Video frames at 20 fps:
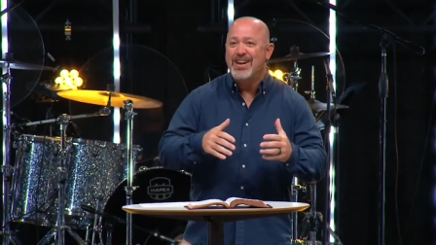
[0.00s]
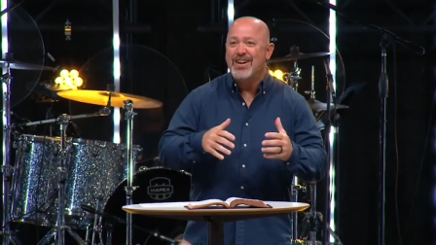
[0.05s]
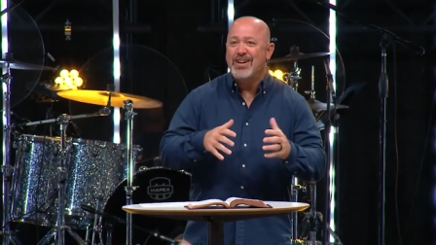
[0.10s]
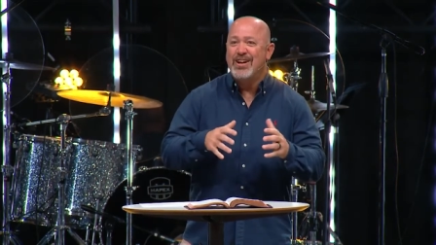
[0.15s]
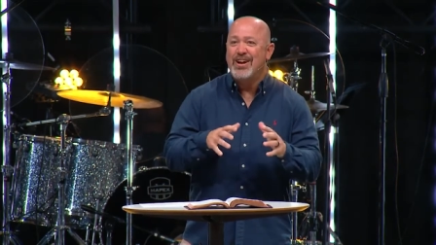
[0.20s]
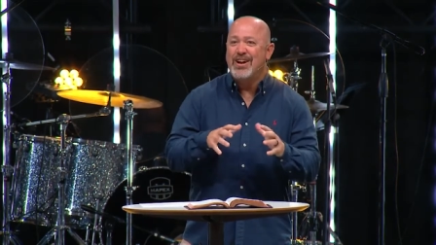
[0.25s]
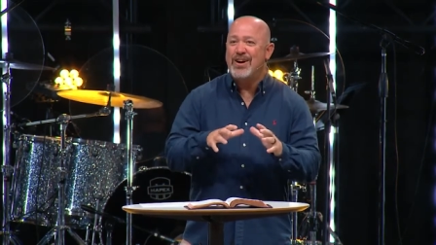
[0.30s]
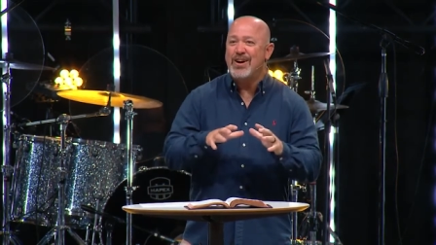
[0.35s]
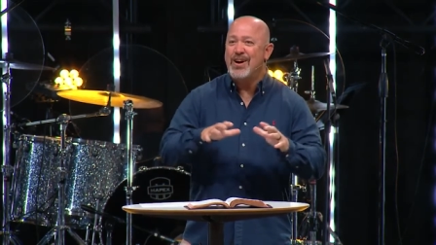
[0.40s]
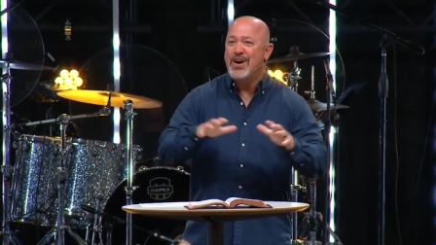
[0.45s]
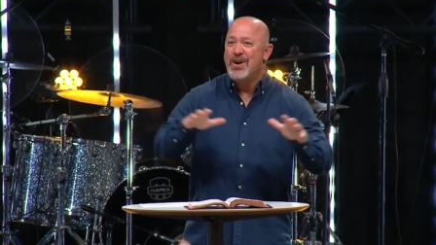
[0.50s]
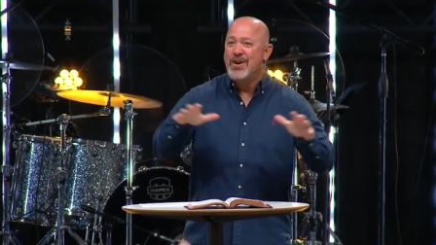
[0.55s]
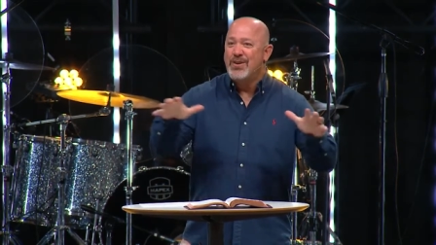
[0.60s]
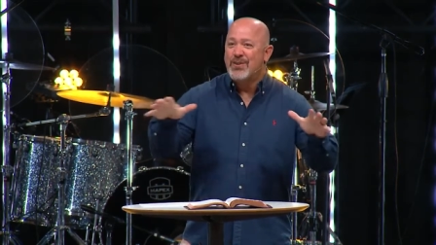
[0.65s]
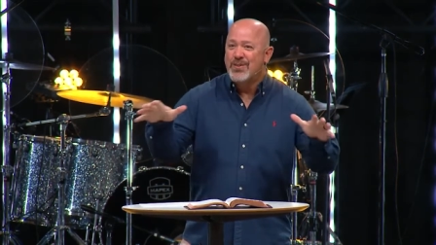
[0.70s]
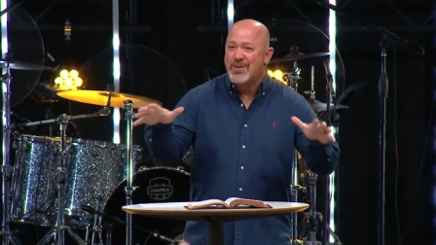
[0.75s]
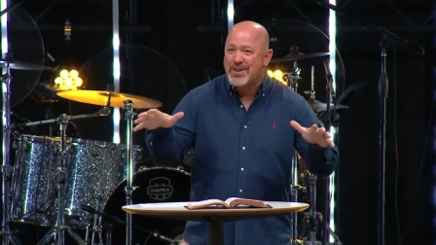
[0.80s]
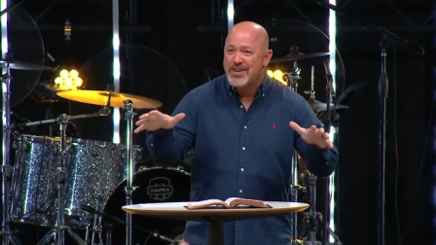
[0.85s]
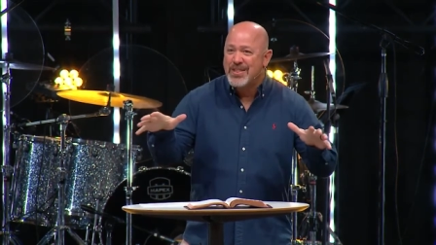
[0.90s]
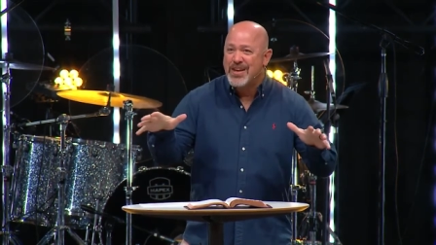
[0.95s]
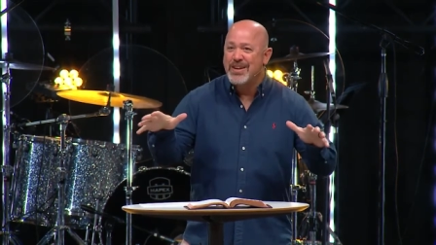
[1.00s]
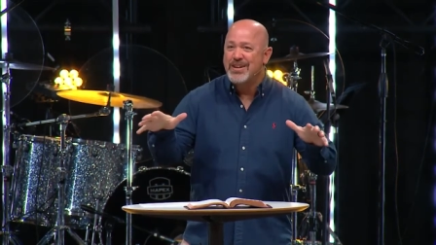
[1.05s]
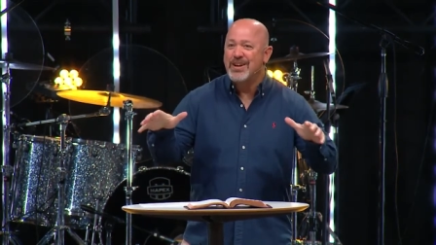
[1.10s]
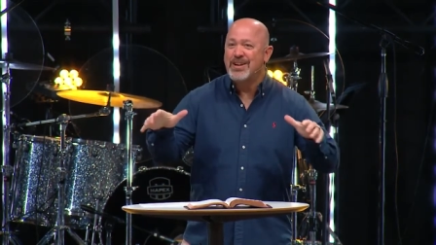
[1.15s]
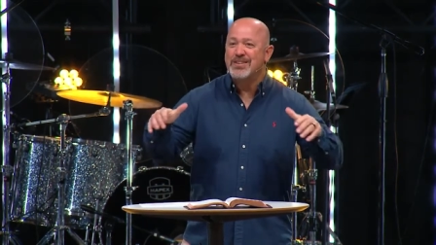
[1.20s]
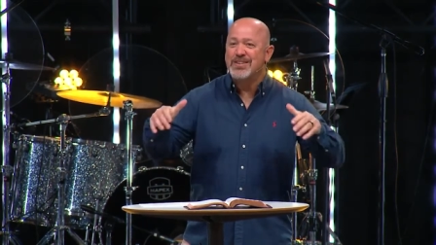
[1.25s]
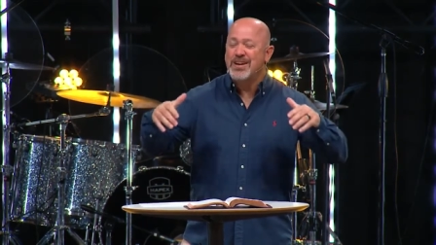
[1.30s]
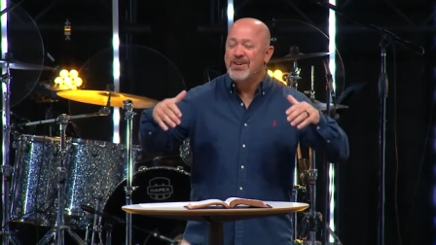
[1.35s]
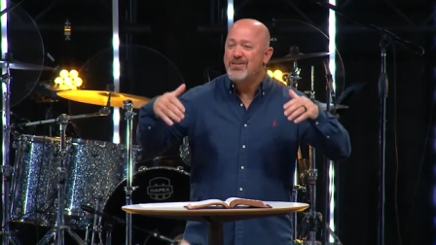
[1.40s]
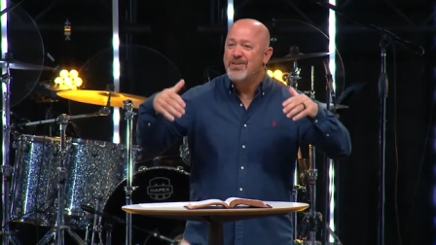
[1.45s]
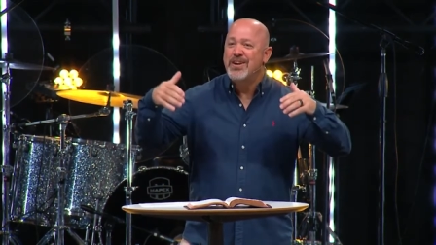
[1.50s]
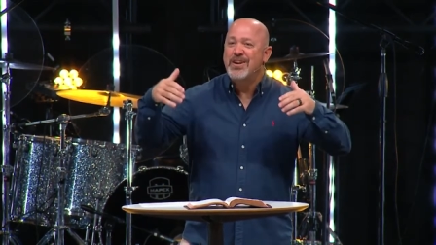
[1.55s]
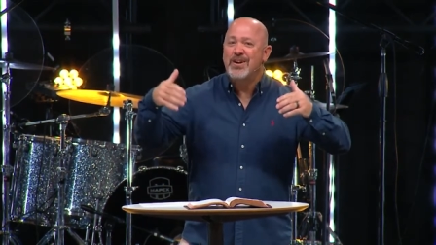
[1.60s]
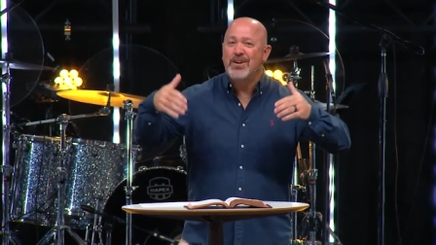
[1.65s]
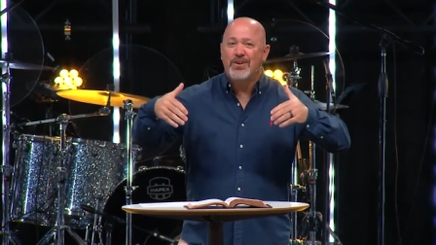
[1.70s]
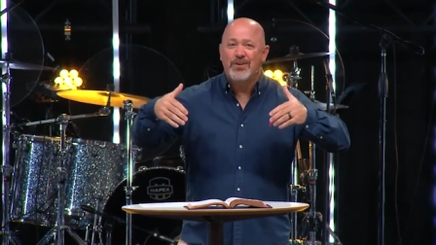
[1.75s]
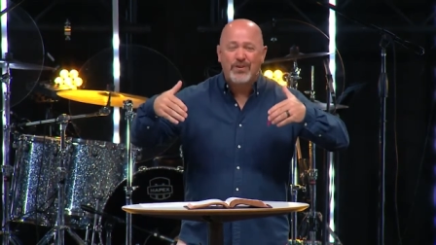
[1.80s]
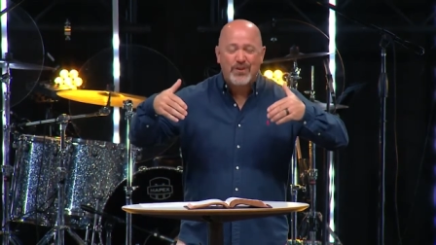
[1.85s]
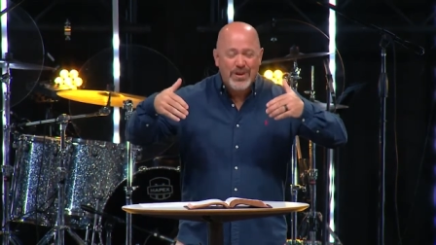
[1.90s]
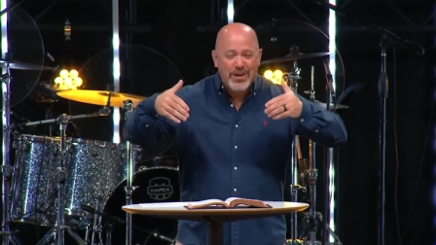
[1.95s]
you know, we're the adults, and we
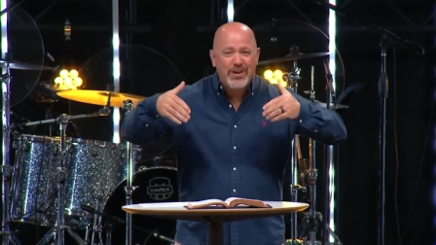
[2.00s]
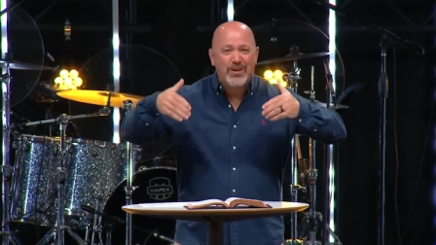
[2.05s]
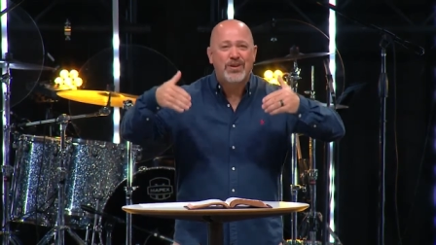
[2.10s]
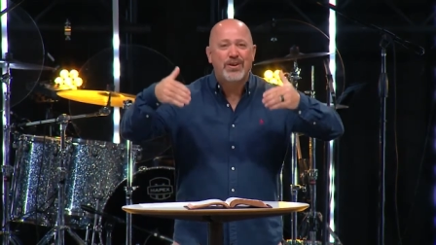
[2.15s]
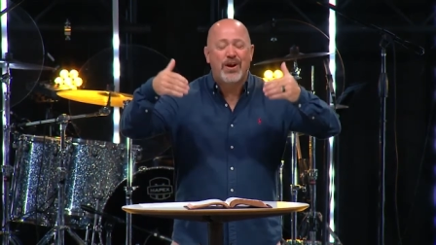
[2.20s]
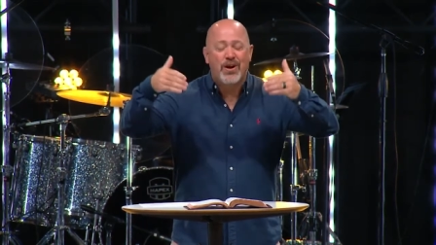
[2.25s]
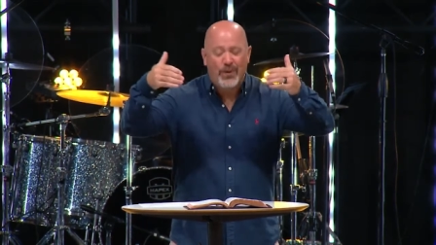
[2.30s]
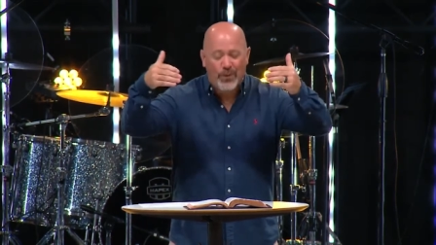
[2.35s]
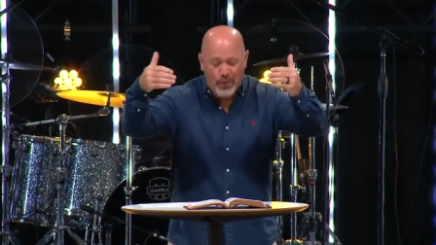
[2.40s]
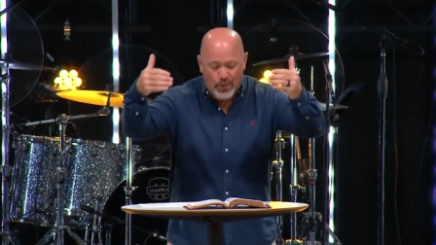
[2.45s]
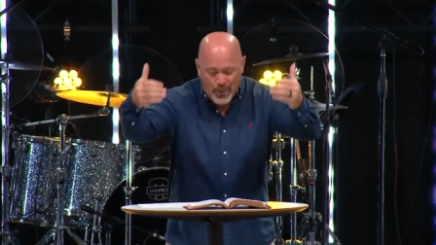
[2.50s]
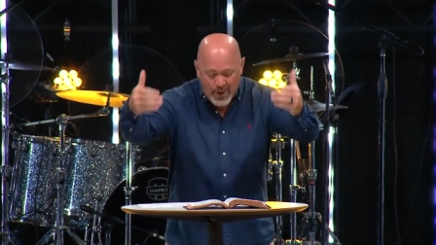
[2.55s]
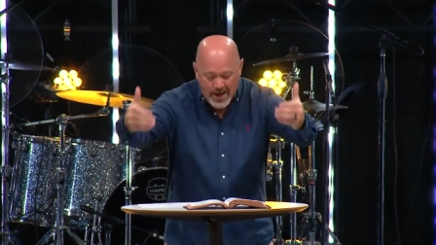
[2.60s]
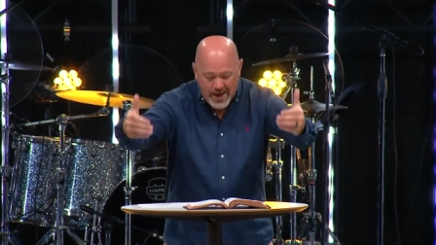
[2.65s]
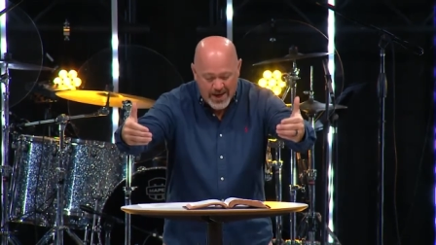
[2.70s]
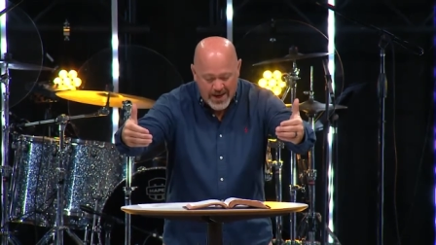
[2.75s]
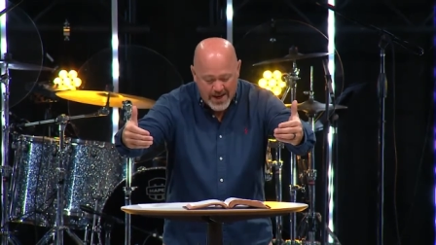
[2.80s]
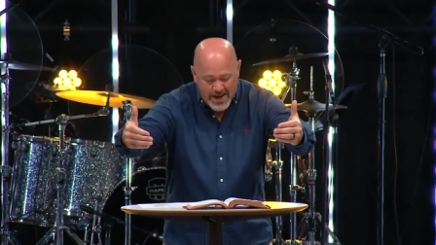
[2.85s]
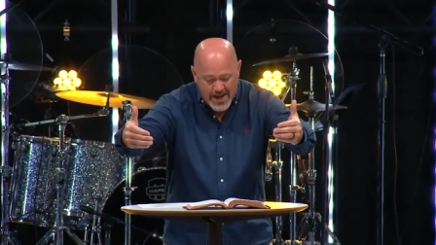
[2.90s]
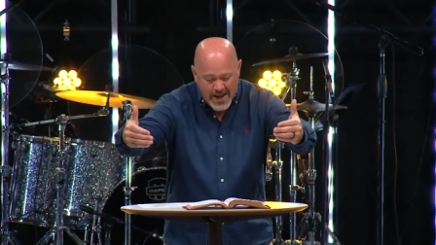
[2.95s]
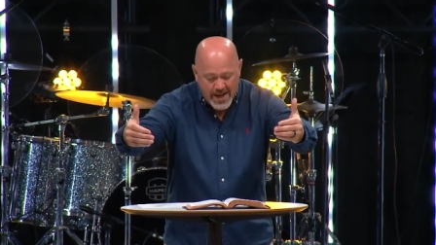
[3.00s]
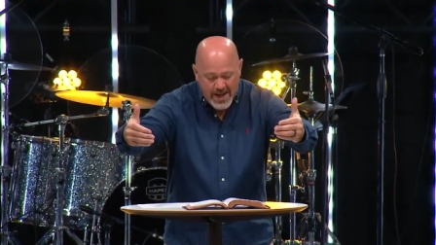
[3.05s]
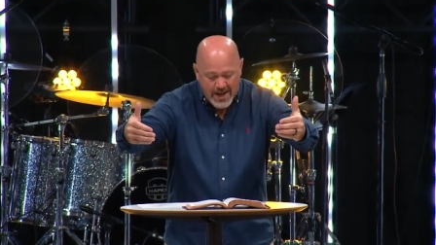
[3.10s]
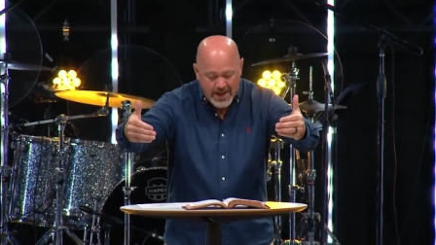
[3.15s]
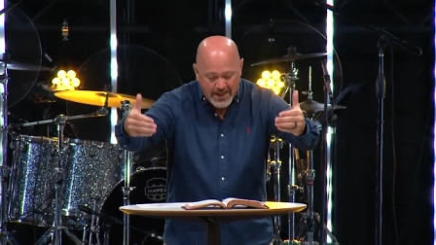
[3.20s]
don't, we don't know when